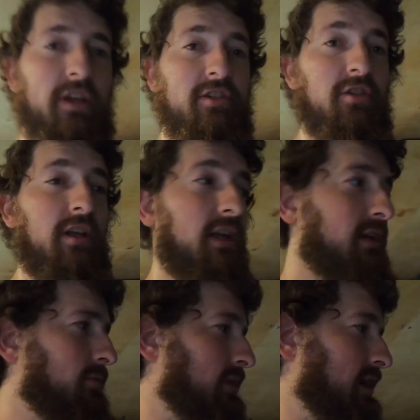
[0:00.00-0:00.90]

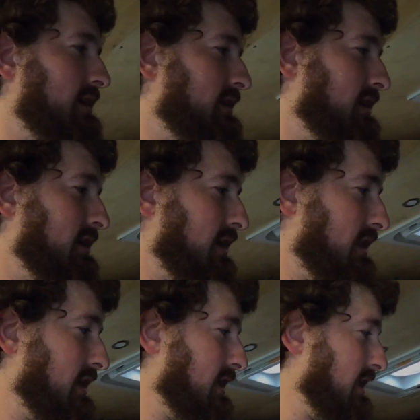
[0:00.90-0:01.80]
yesterday where I got done,
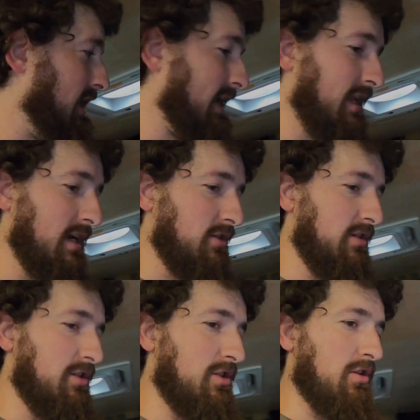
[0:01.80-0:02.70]
and then I can
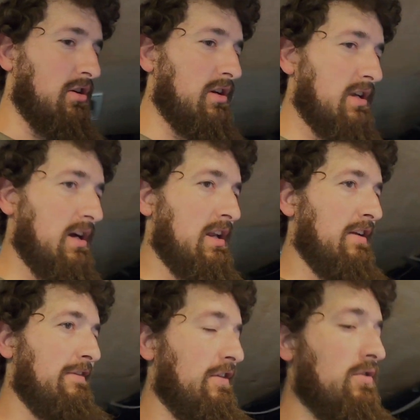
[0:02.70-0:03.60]
actually start
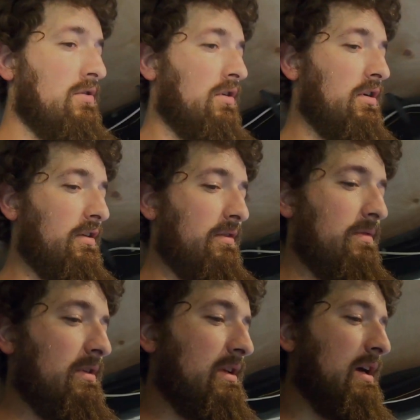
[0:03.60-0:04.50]
cutting foam or
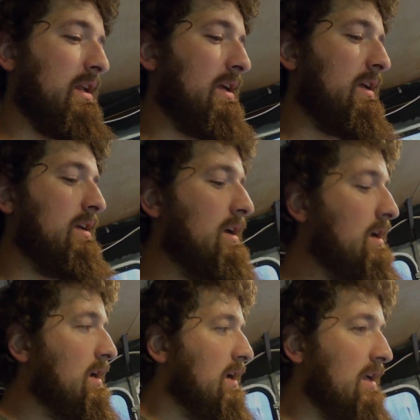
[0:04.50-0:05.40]
cutting
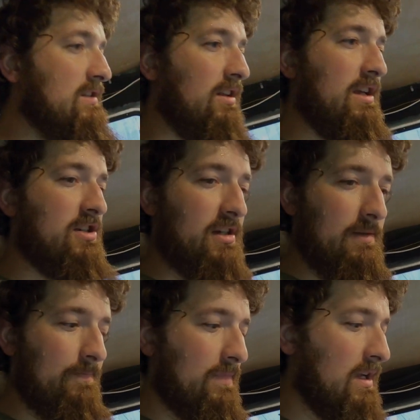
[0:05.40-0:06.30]

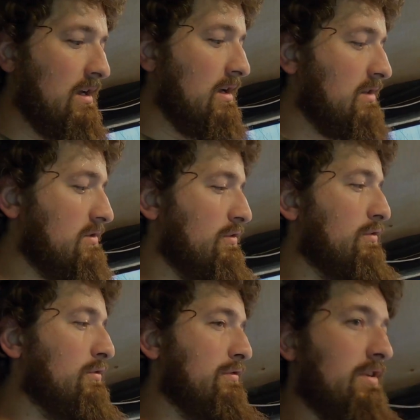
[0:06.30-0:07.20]
insulation
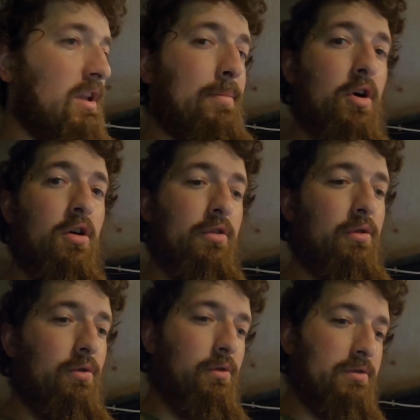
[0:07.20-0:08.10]
to fill up all
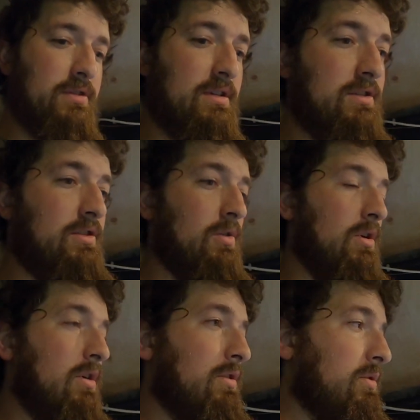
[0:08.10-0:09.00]
the holes. So
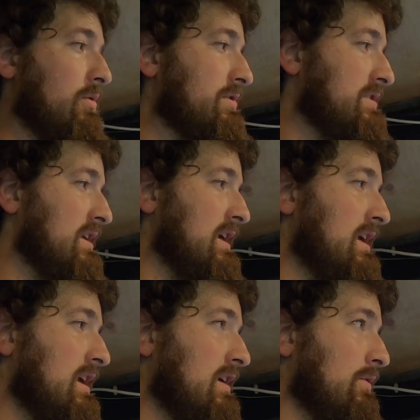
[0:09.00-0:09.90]
all the holes
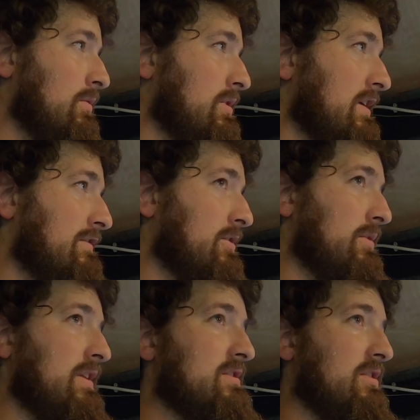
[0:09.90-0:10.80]
today will get filled
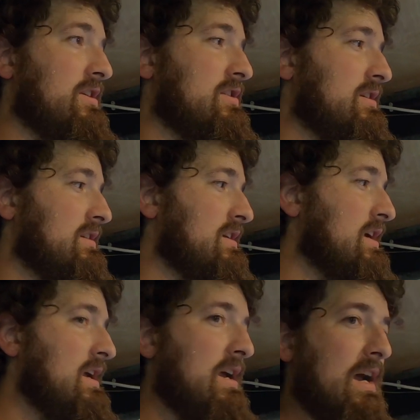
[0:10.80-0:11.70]
with insulation,
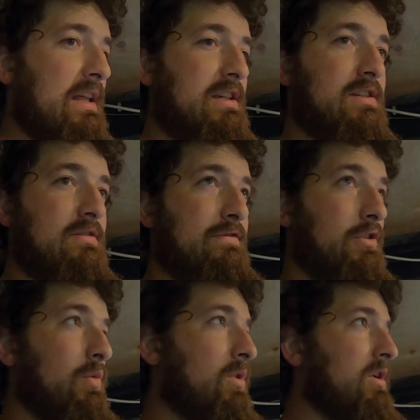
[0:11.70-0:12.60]
at least
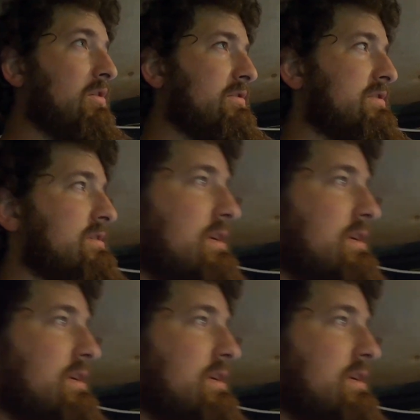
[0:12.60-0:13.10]
for the walls.